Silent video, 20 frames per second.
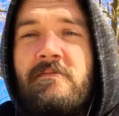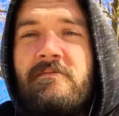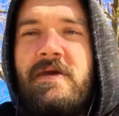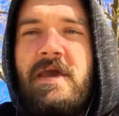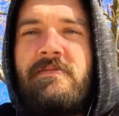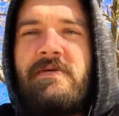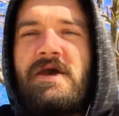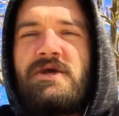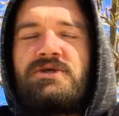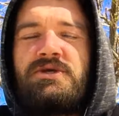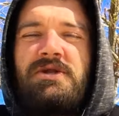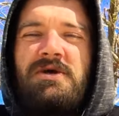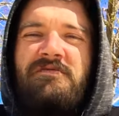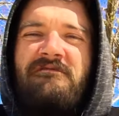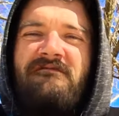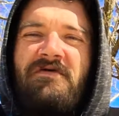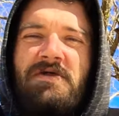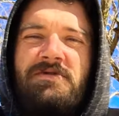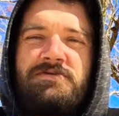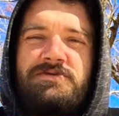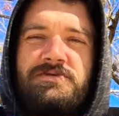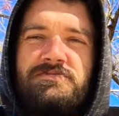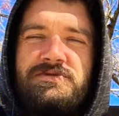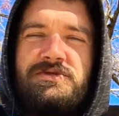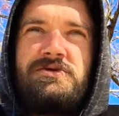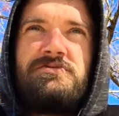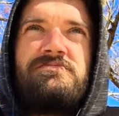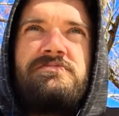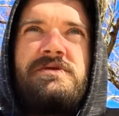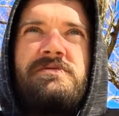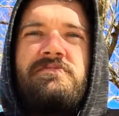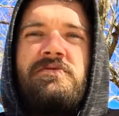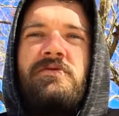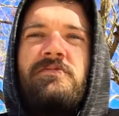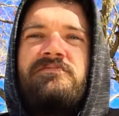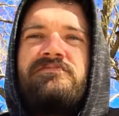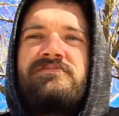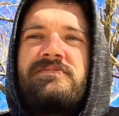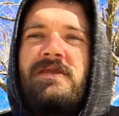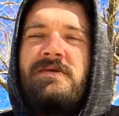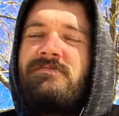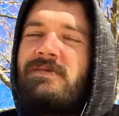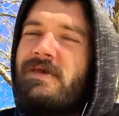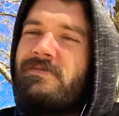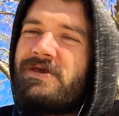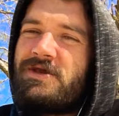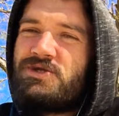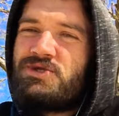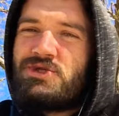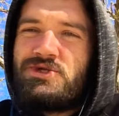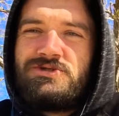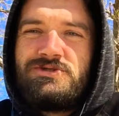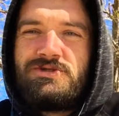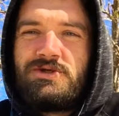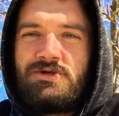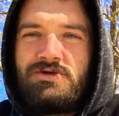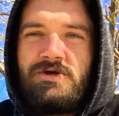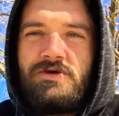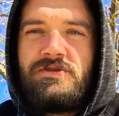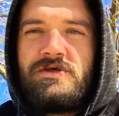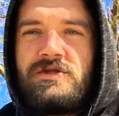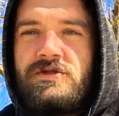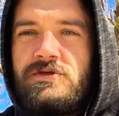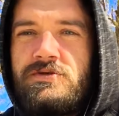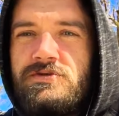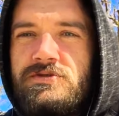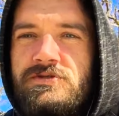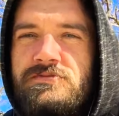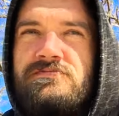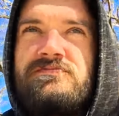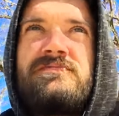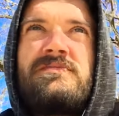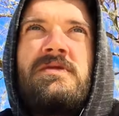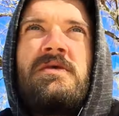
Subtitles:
Maybe I should unfollow some certain people. Maybe I shouldn't turn on the news.